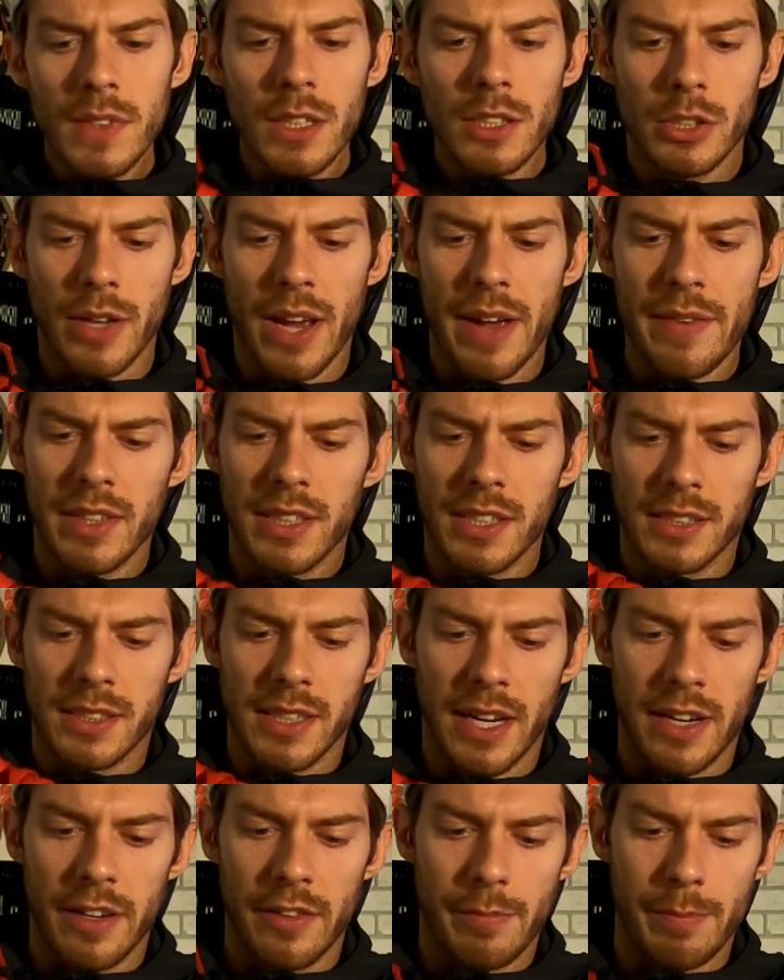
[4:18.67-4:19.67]
So having this
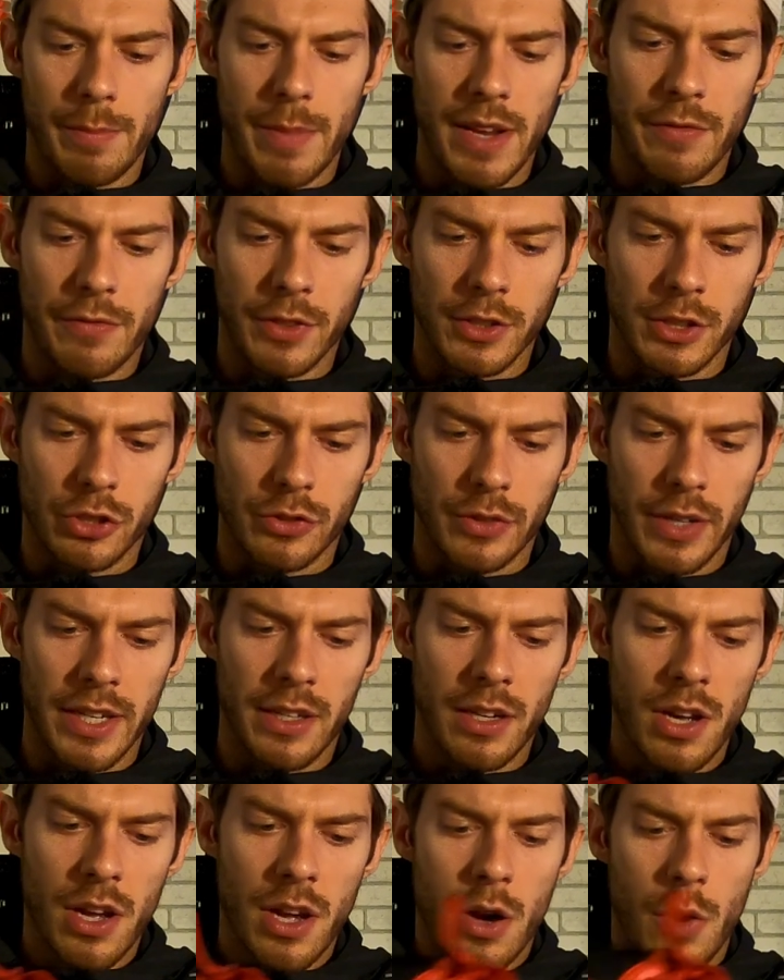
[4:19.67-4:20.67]
kind of midfoot
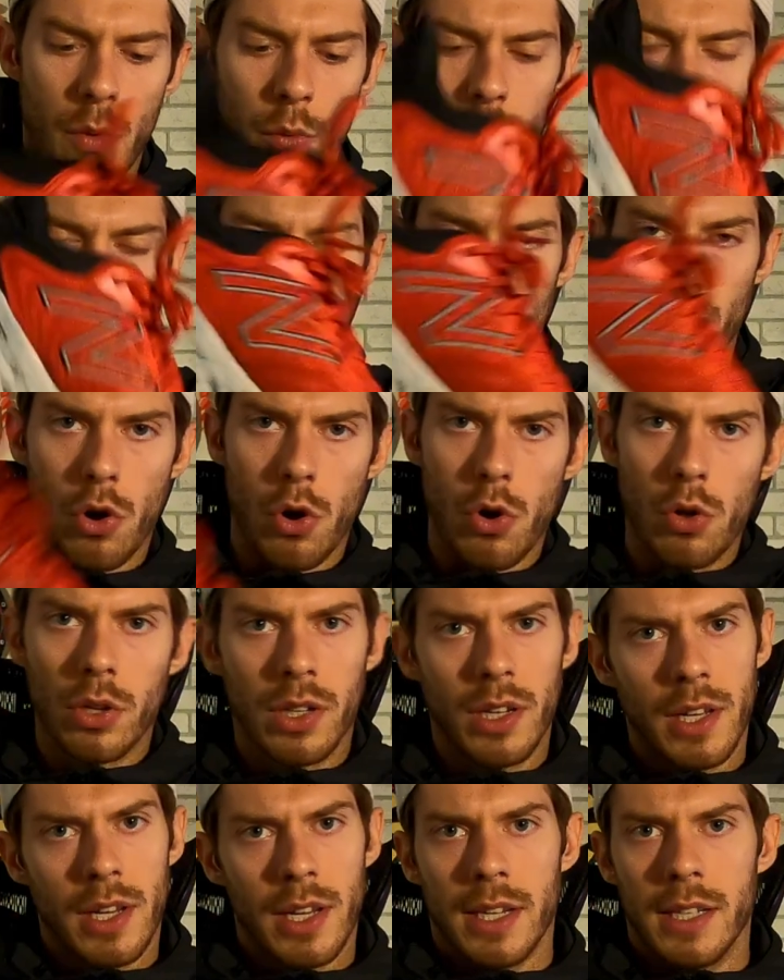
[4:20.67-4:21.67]
strike with a
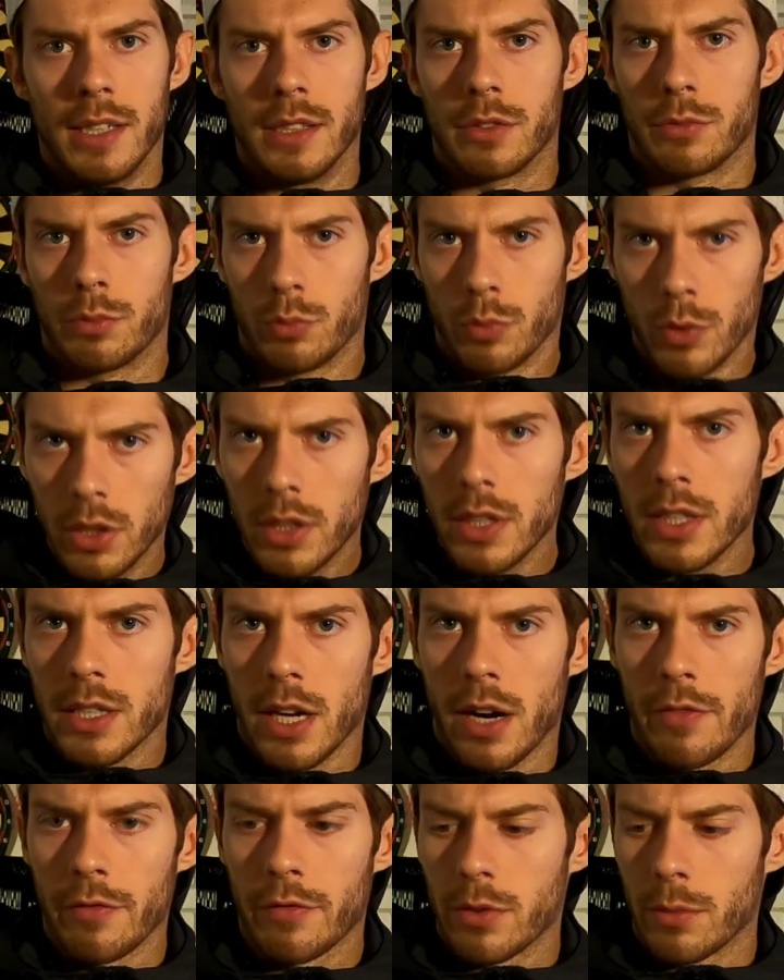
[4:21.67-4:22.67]
roll is really
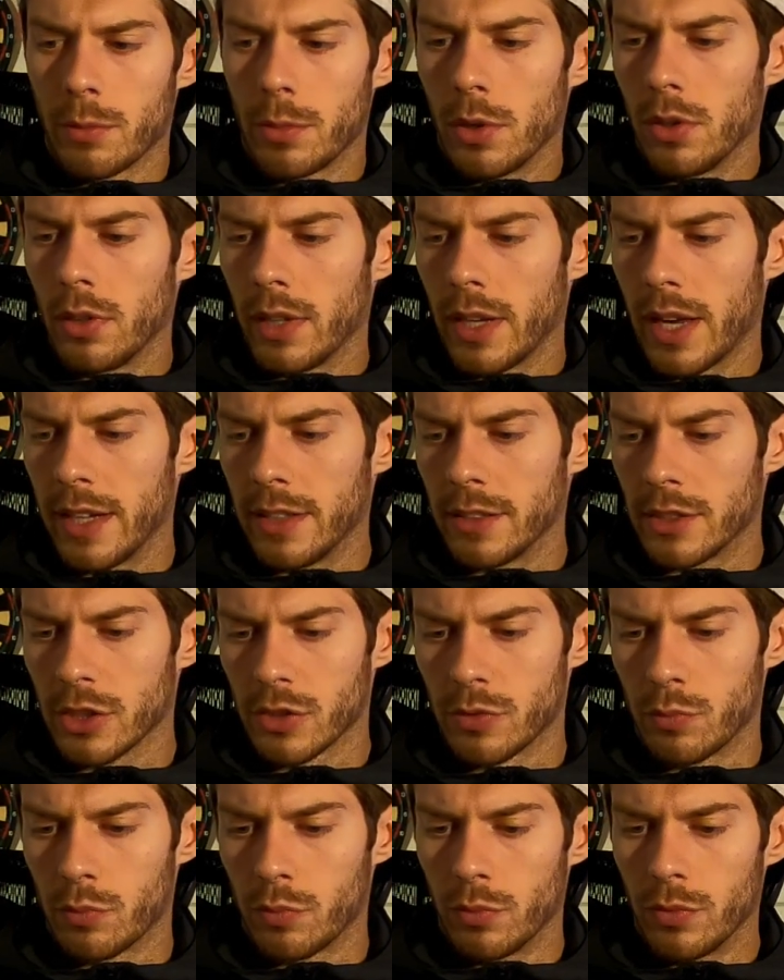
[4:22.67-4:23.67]
comfortable, and
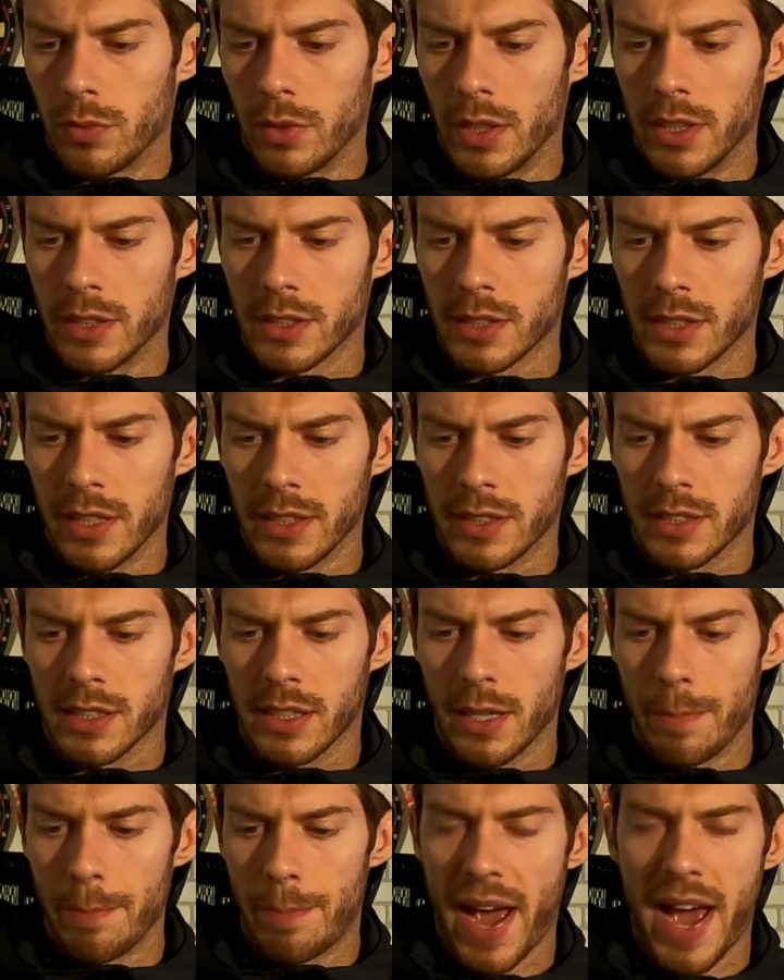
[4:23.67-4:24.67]
just it's
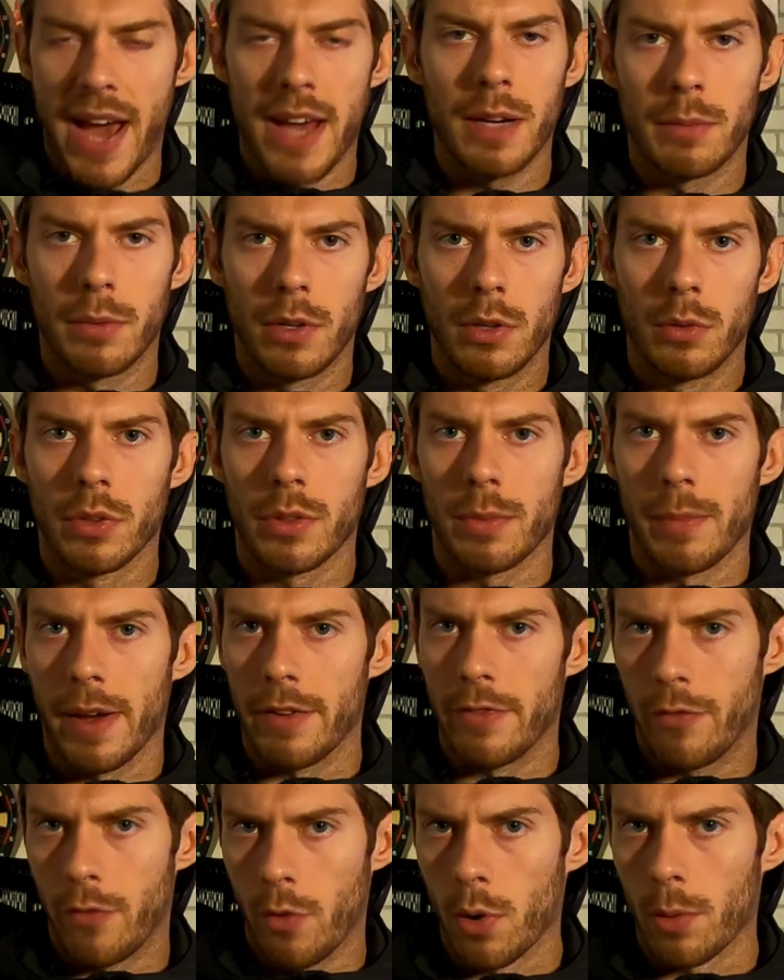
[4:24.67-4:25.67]
compatible with my
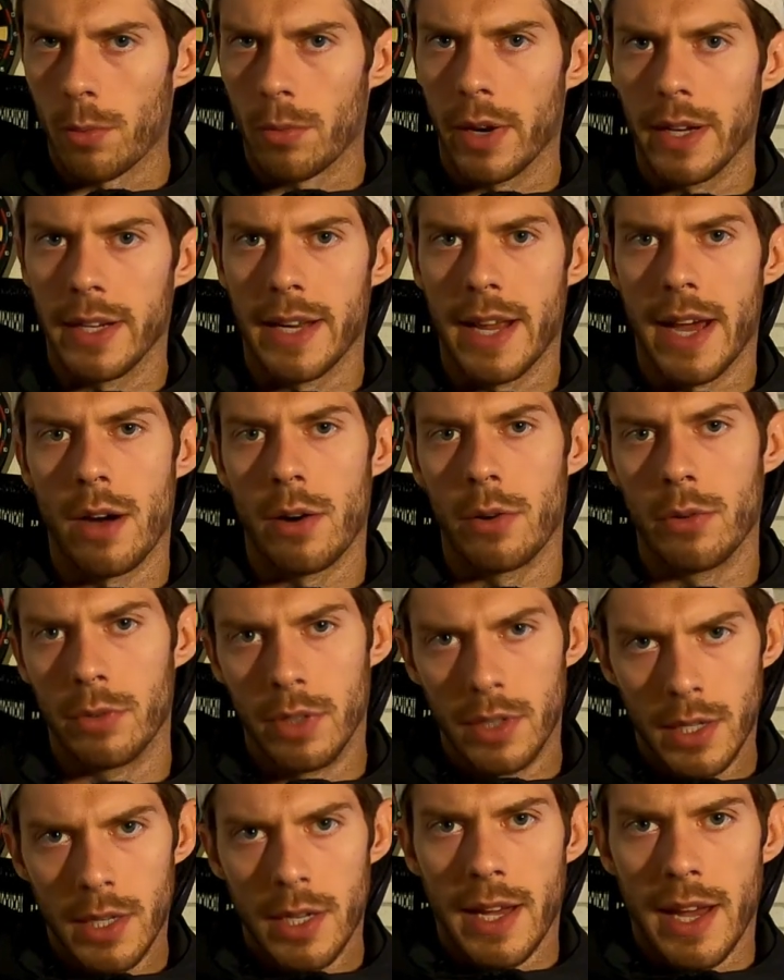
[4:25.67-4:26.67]
form right now,
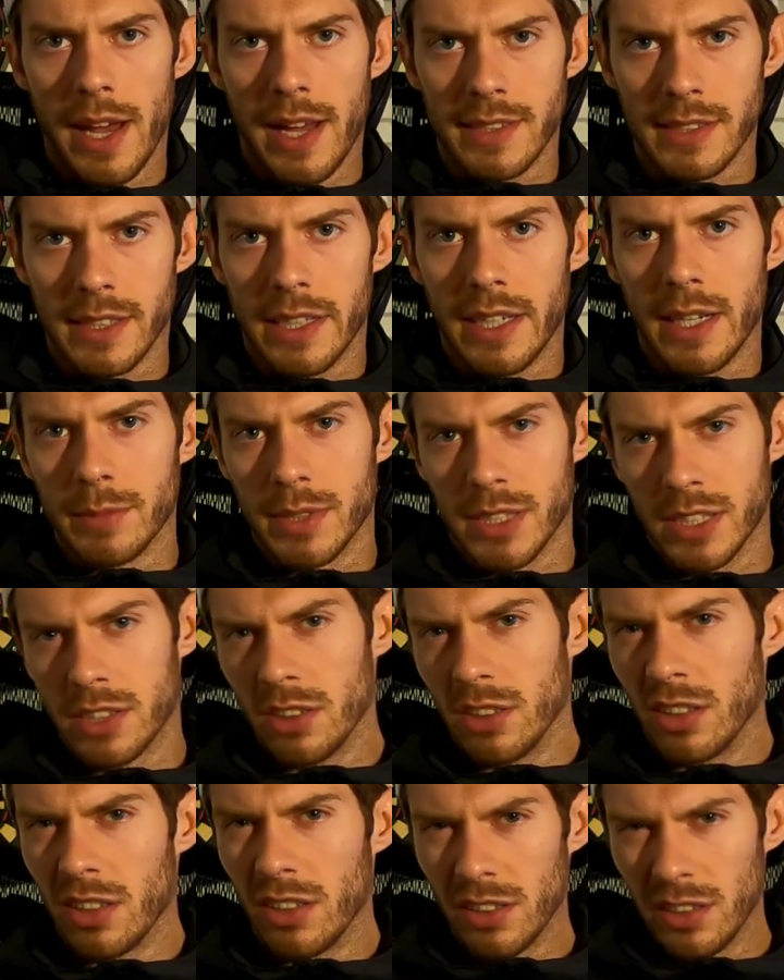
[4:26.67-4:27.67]
as I am
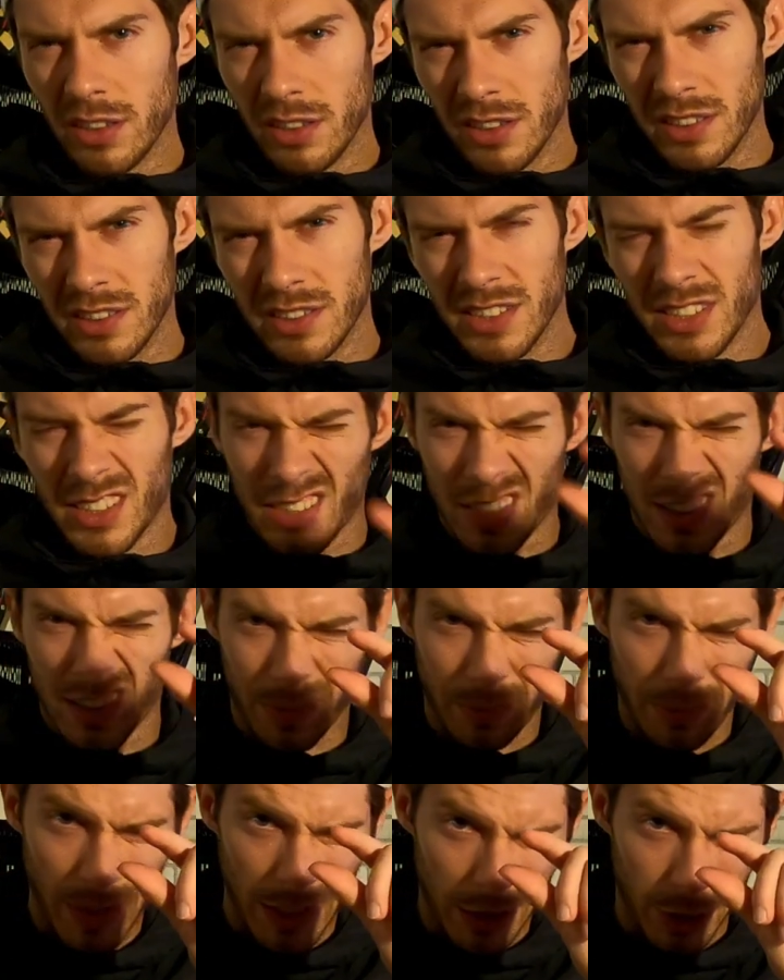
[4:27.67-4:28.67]
still just a
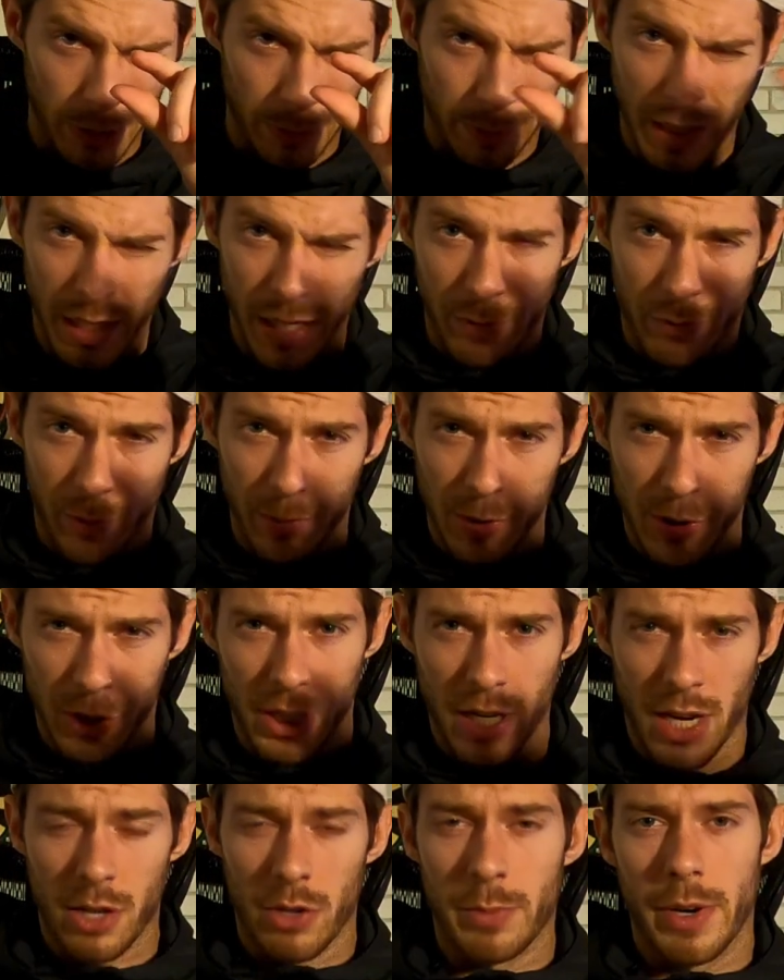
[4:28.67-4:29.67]
smidgen beat up from the
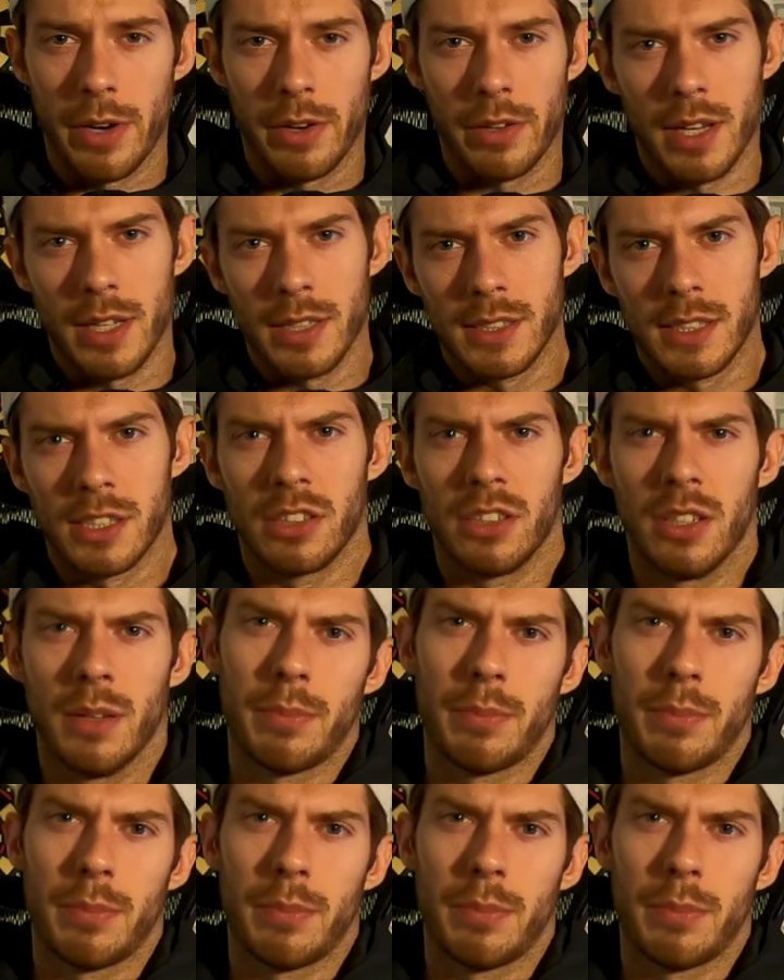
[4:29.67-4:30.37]
Chicago Marathon still.